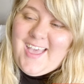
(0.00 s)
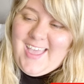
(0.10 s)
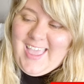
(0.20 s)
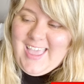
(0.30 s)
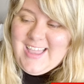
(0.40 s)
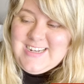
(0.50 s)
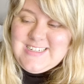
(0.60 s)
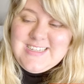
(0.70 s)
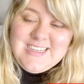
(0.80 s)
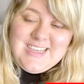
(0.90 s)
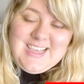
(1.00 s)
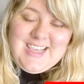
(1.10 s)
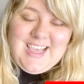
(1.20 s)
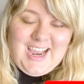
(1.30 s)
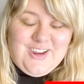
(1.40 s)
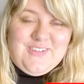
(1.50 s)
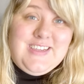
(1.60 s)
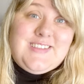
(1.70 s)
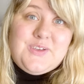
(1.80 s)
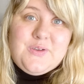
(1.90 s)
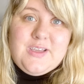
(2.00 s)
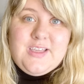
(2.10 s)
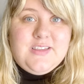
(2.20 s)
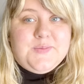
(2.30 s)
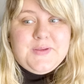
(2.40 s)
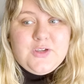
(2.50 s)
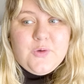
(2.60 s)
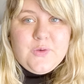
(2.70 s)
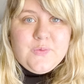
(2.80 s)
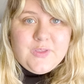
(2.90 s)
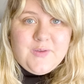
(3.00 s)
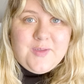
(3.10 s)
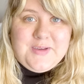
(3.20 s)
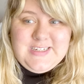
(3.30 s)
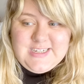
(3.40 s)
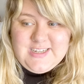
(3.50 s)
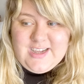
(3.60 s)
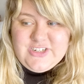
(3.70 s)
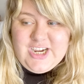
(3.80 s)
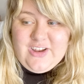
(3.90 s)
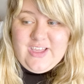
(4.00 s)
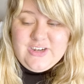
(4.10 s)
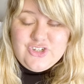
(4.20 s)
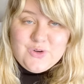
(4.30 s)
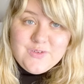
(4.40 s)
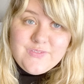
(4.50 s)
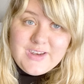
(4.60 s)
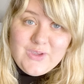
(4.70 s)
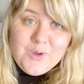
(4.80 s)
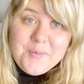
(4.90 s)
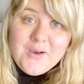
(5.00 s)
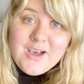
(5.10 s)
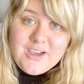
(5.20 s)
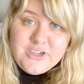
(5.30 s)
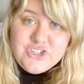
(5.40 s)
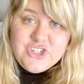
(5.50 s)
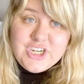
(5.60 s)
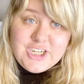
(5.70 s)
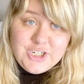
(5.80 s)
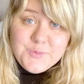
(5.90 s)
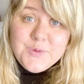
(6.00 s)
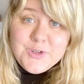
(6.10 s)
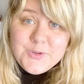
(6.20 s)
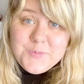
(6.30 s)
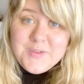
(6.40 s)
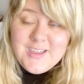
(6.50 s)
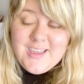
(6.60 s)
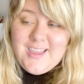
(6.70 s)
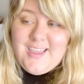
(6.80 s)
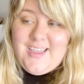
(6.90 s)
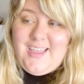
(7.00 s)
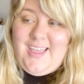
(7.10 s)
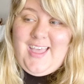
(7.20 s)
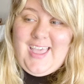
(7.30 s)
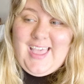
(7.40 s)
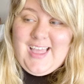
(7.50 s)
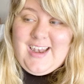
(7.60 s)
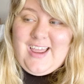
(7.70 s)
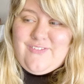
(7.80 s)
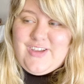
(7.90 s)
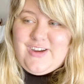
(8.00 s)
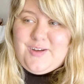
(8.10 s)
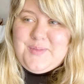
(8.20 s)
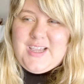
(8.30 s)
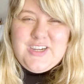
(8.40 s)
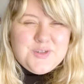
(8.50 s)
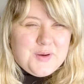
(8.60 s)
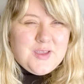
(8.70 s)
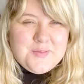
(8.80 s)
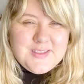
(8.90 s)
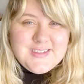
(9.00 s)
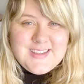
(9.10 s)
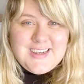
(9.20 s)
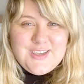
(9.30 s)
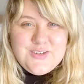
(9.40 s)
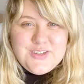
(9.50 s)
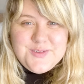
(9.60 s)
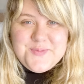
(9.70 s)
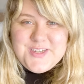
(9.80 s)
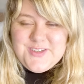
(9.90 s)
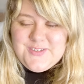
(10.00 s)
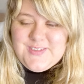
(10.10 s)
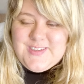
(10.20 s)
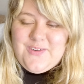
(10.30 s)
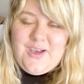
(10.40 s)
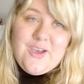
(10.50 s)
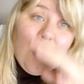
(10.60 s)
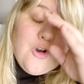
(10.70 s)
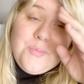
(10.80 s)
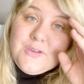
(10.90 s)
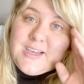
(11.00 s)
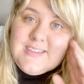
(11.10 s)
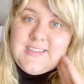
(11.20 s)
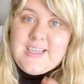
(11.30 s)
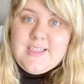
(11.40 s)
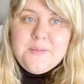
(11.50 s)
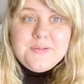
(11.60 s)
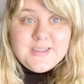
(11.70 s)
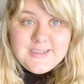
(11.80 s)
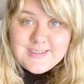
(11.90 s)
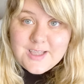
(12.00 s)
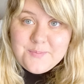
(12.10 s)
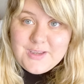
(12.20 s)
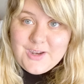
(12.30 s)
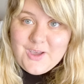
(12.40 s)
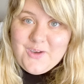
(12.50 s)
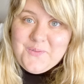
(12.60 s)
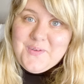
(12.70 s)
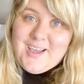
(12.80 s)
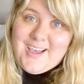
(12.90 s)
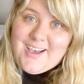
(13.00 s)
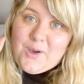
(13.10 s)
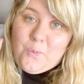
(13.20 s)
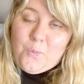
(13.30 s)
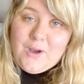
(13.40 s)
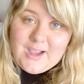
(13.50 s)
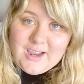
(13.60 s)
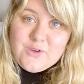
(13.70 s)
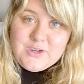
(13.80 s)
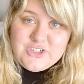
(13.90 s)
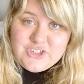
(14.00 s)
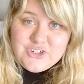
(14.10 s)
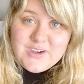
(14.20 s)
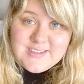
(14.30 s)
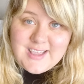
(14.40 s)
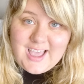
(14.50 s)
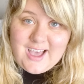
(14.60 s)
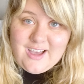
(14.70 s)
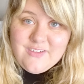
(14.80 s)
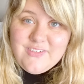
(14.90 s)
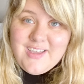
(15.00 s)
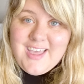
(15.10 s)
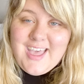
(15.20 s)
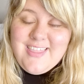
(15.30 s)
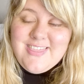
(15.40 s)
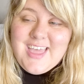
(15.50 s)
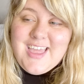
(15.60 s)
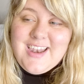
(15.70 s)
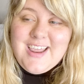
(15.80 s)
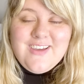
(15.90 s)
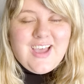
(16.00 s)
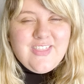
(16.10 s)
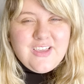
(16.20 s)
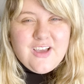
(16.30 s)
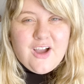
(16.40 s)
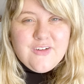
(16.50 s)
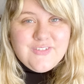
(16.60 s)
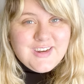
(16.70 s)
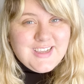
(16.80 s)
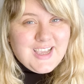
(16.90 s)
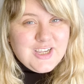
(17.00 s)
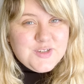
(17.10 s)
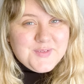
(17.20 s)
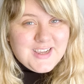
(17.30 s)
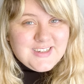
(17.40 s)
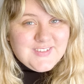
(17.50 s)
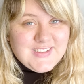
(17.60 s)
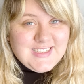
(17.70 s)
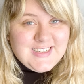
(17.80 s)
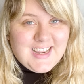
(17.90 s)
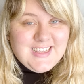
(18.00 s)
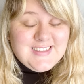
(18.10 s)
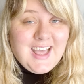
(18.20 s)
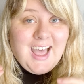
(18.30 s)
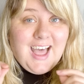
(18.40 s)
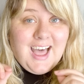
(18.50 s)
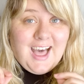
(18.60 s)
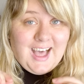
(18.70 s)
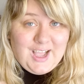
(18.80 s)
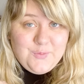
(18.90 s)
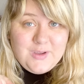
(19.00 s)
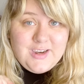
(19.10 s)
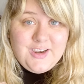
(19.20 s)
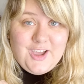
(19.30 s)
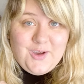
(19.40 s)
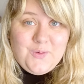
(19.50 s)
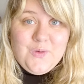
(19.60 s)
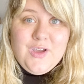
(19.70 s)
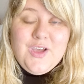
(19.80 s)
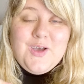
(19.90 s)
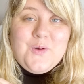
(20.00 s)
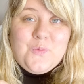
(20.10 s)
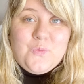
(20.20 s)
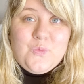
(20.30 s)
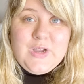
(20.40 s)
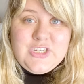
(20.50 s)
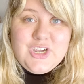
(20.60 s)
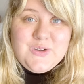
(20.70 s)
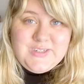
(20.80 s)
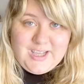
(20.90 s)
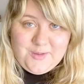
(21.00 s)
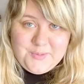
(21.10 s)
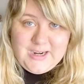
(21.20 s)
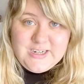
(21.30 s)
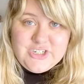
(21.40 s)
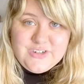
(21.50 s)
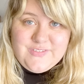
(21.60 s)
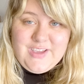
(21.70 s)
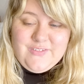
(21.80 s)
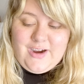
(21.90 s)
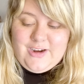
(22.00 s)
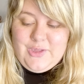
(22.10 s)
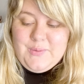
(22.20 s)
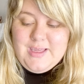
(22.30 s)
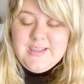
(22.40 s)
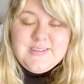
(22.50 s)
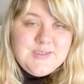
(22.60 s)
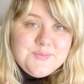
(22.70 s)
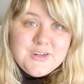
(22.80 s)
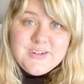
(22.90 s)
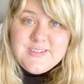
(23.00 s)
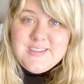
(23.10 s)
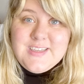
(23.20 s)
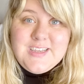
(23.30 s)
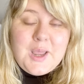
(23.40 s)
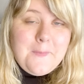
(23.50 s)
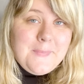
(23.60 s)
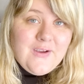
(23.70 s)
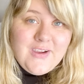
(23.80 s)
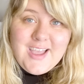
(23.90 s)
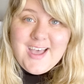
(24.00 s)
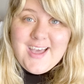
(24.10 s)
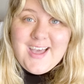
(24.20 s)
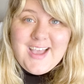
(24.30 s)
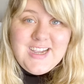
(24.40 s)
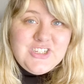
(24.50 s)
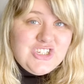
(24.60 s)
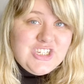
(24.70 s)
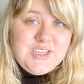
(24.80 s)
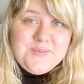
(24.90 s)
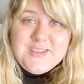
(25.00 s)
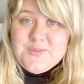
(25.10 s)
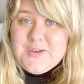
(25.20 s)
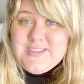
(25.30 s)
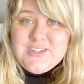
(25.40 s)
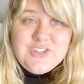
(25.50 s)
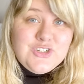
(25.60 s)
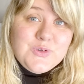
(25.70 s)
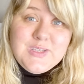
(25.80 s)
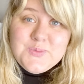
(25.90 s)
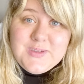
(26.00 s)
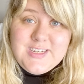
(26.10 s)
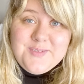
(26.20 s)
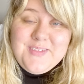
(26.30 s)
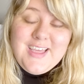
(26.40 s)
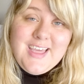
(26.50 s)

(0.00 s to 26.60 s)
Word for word: And anyway, so it's been going really well on my TikTok channel. I had a short video about how you should check your room. And I figured, I'm like, I should probably put this on YouTube too. So I hope you guys like that. Please let me know what kind of questions you guys have. And then I think our fun engagement activity today is, I want to know which hotel brand is your favorite. Are you a Hilton person, Marriott, I H G, Best Western, Choice, Wyndham?